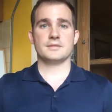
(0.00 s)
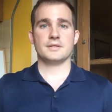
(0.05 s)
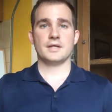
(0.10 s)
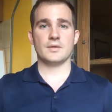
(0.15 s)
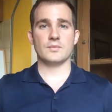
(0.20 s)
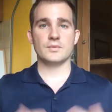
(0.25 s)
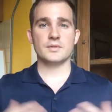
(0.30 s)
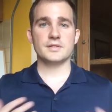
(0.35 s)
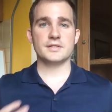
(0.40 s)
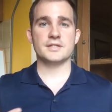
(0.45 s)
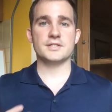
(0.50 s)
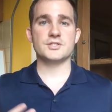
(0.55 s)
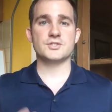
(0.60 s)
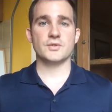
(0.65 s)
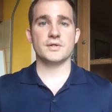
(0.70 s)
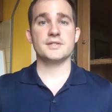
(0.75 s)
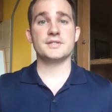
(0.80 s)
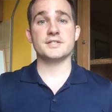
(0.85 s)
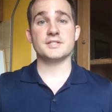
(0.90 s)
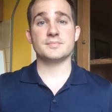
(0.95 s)
I really
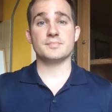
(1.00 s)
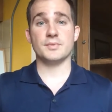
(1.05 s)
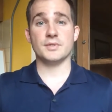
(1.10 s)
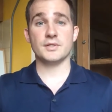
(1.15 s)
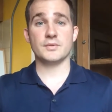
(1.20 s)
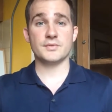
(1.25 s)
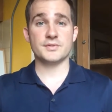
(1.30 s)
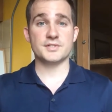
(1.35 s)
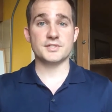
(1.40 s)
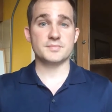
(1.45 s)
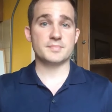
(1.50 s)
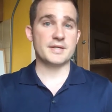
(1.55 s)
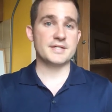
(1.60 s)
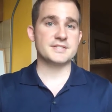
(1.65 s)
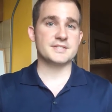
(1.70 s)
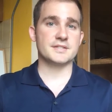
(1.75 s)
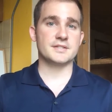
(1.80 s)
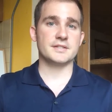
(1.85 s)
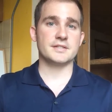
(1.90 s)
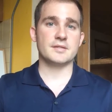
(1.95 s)
enjoyed this book, which is
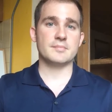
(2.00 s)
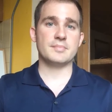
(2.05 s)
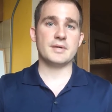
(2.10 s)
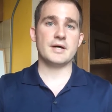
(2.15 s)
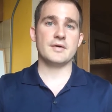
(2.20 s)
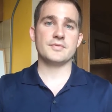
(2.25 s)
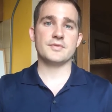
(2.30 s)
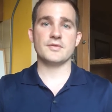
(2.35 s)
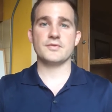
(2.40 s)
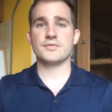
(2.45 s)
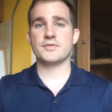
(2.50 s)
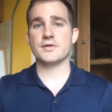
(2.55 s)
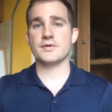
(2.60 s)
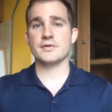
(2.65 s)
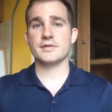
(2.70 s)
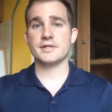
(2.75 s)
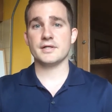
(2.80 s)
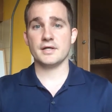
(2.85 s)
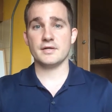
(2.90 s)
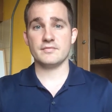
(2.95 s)
basically about the
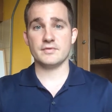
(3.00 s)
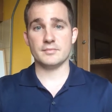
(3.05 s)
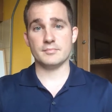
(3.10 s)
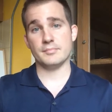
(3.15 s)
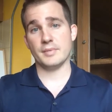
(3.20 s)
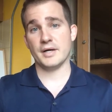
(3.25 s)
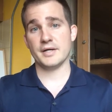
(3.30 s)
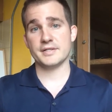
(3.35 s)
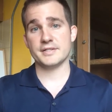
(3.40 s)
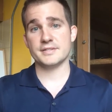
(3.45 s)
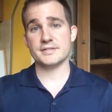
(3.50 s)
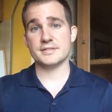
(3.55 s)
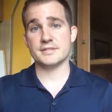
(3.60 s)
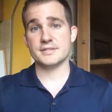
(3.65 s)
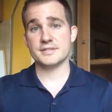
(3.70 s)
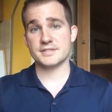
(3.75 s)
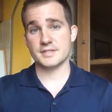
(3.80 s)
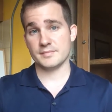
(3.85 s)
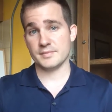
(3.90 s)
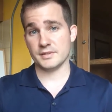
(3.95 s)
theory of
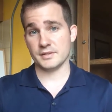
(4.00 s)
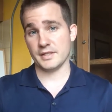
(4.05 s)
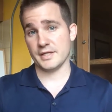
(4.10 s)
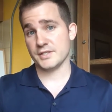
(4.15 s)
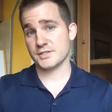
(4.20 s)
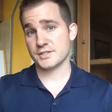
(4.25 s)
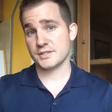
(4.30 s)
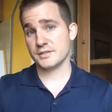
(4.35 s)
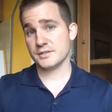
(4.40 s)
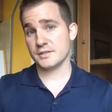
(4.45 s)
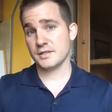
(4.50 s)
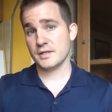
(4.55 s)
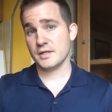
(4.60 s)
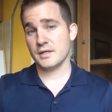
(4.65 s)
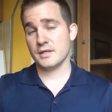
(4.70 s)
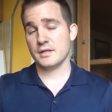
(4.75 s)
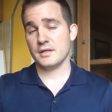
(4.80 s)
embodied simulation.